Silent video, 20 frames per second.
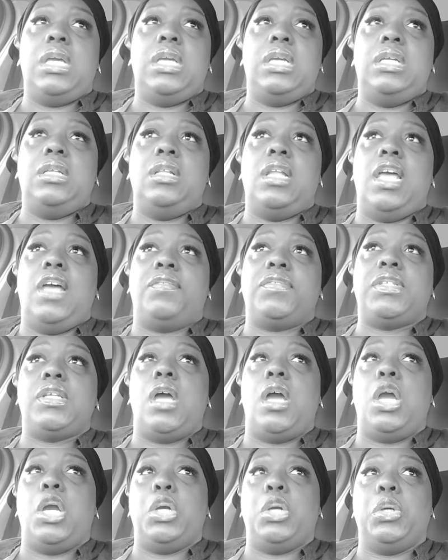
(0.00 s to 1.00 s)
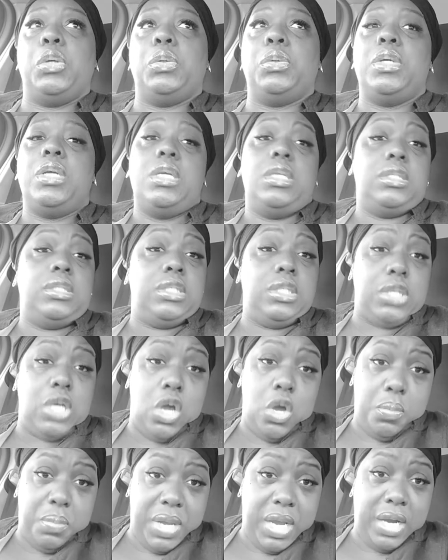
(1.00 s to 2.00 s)
he left her to
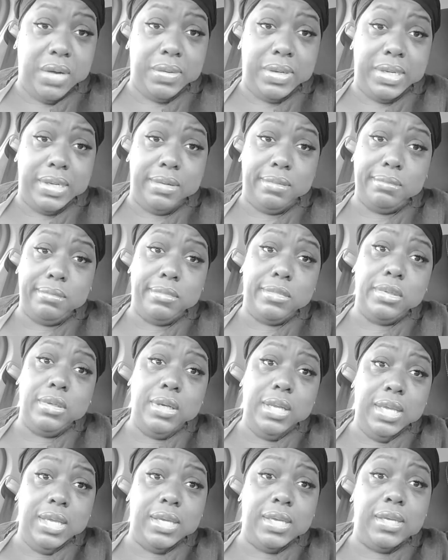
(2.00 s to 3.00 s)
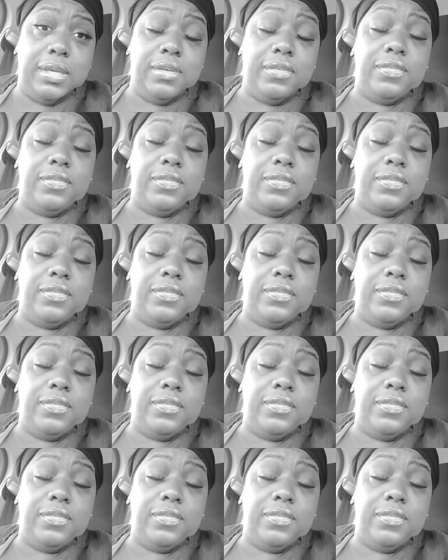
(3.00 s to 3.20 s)
go marry Liv.